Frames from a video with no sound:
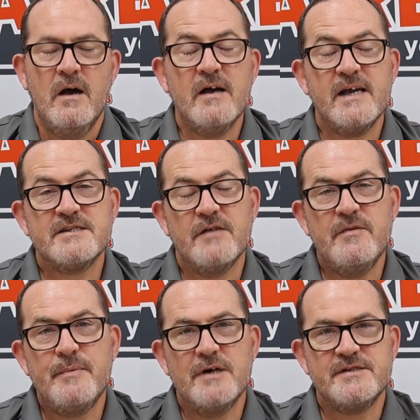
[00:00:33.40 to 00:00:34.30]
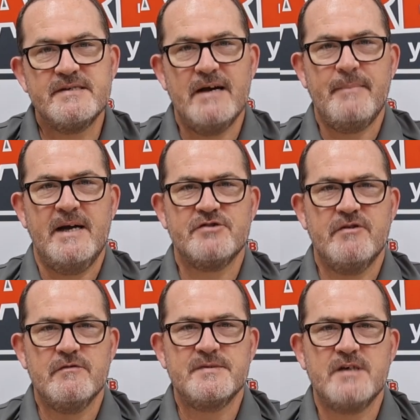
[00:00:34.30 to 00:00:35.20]
Okay, so if you purchase that
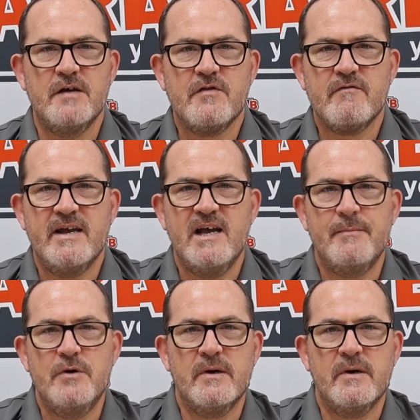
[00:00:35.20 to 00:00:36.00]
battery from Sofa Rehab,